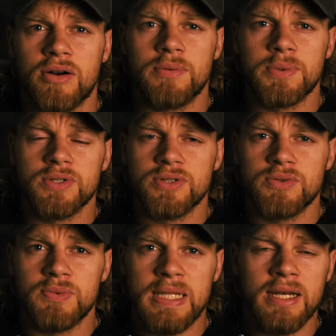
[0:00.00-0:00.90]
hard
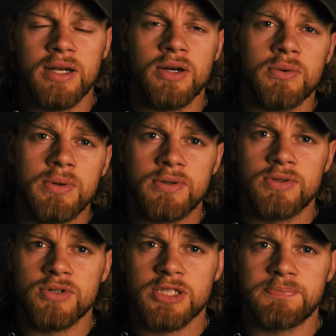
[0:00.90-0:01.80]
because we didn't know
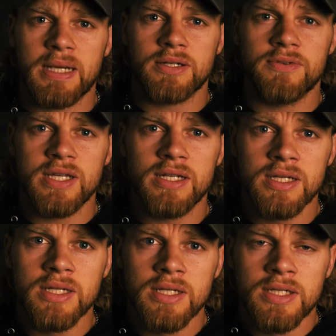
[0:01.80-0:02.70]
what to expect of it.
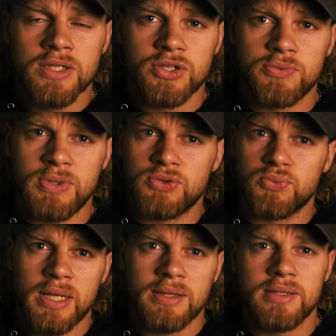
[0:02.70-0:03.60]
So we
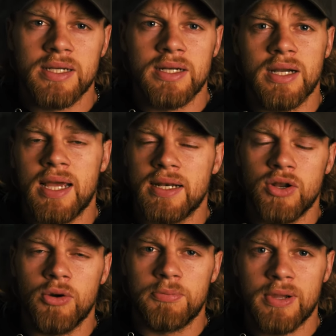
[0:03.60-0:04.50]
just went there, had
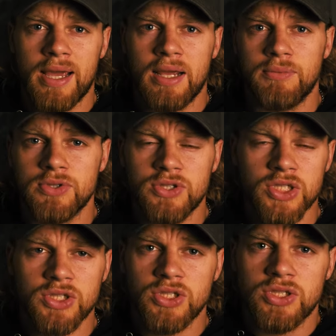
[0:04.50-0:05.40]
no plan, we
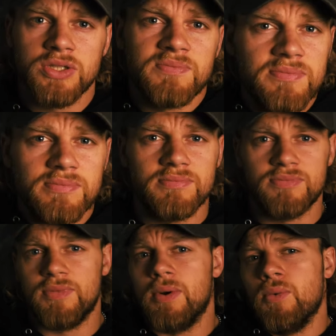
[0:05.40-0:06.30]
just
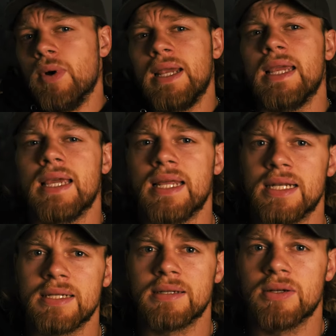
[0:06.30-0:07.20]
winging
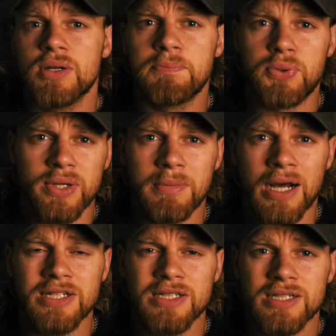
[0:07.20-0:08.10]
it. Pretty
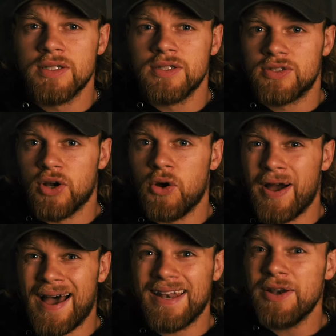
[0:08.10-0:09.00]
much.
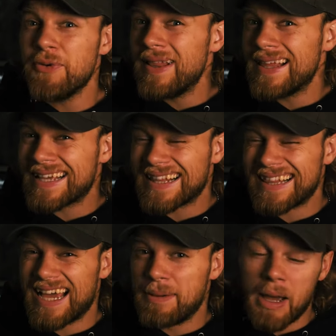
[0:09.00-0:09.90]
So I didn't really
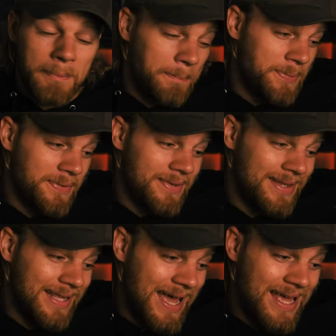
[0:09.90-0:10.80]
climb up
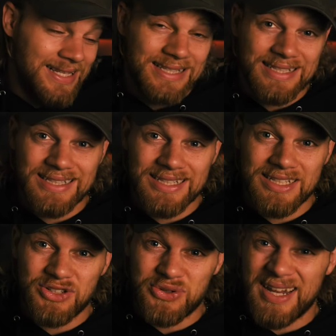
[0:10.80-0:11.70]
that
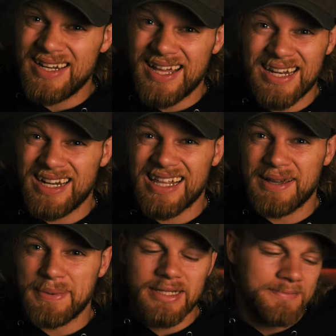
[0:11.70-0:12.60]
train. I didn't
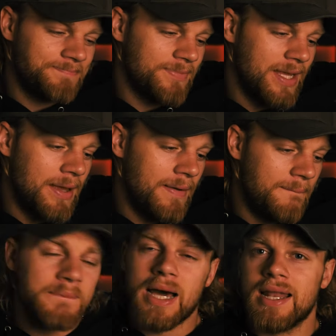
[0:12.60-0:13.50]
climb it,
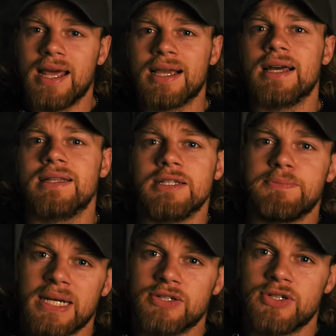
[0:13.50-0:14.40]
but I got this
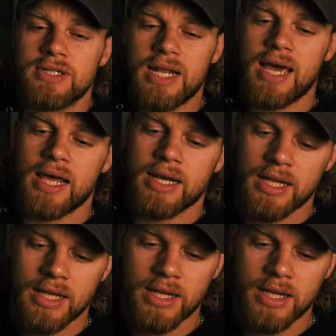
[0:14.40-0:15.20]
picture that